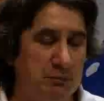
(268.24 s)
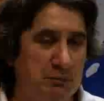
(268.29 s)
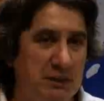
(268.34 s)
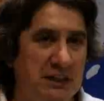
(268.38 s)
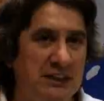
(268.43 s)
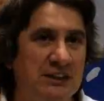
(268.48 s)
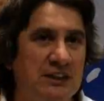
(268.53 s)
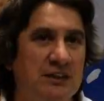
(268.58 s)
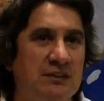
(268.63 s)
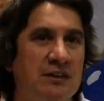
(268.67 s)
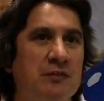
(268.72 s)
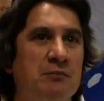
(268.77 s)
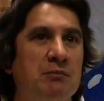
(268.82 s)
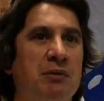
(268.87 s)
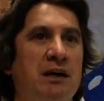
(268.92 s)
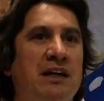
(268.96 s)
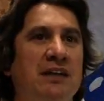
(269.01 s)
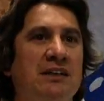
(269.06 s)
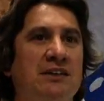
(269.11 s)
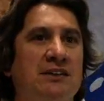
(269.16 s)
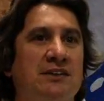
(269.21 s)
mix their own
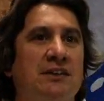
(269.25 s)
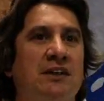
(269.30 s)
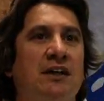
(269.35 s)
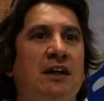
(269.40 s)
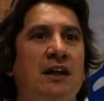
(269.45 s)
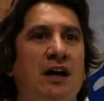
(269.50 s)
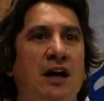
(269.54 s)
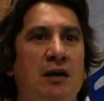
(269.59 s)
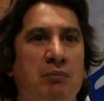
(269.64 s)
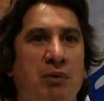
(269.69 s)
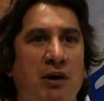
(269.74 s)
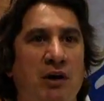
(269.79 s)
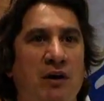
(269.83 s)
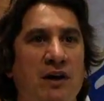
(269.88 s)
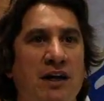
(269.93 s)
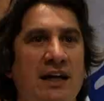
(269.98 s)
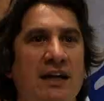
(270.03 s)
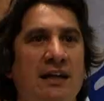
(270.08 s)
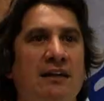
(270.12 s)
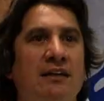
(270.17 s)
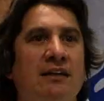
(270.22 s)
paints, apply
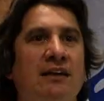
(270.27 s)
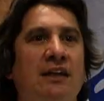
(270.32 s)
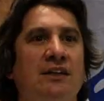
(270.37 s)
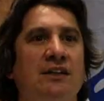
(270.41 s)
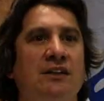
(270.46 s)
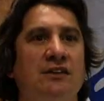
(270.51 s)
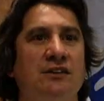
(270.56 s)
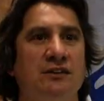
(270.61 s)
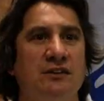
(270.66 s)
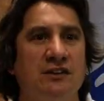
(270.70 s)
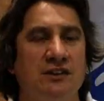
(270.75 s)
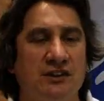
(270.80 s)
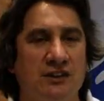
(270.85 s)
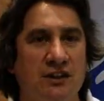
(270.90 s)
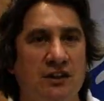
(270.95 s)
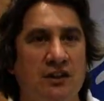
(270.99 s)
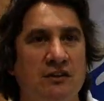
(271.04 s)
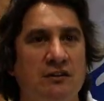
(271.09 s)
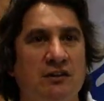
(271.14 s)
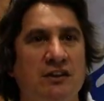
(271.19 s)
it, they could do the sign